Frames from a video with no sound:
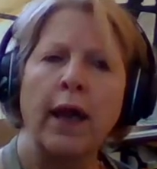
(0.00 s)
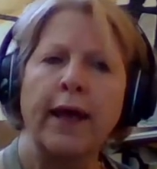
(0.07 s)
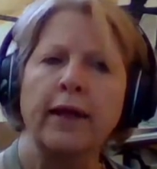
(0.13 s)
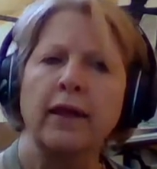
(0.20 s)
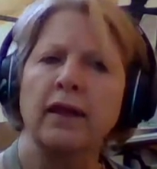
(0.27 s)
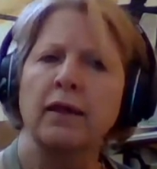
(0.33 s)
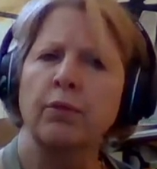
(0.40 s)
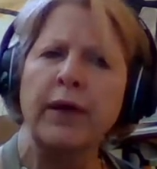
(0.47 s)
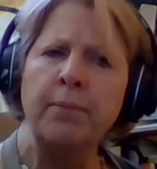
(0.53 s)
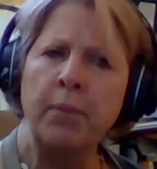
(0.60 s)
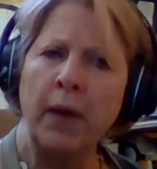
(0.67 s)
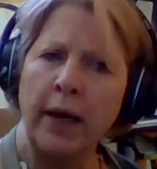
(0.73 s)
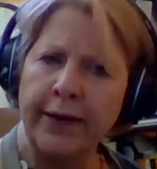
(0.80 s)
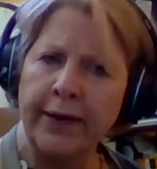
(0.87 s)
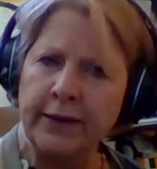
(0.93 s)
like 3
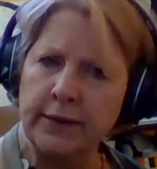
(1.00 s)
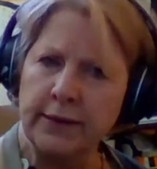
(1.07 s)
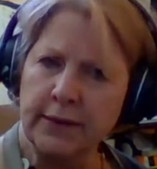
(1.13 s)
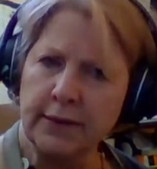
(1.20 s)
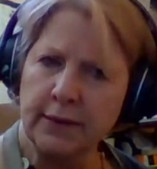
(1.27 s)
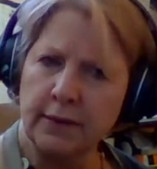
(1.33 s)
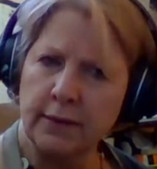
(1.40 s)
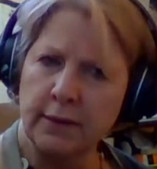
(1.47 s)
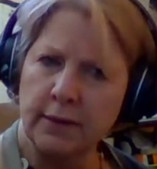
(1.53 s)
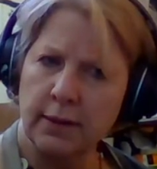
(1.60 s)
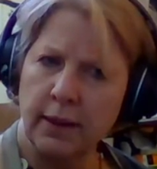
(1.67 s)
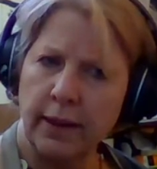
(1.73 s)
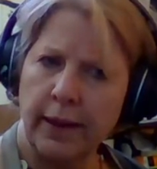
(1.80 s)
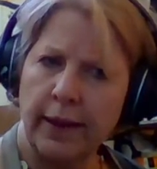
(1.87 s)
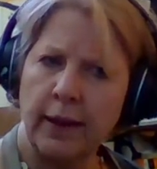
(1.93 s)
months,
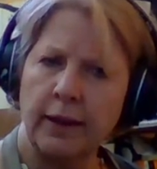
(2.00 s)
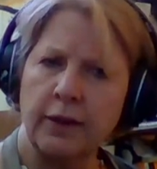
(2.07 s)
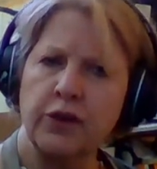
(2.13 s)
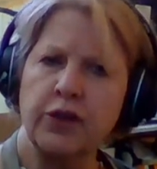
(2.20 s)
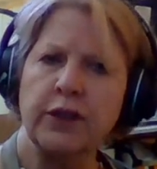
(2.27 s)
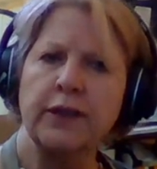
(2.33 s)
and